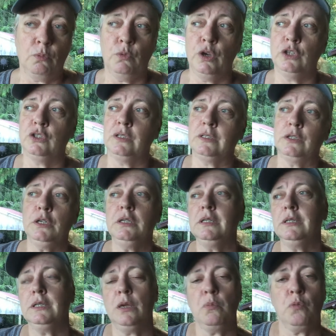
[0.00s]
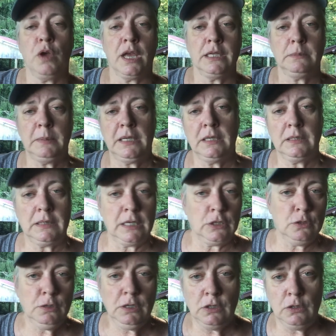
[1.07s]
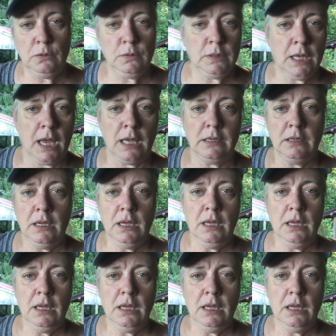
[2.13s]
which is good in some ways because then you can use that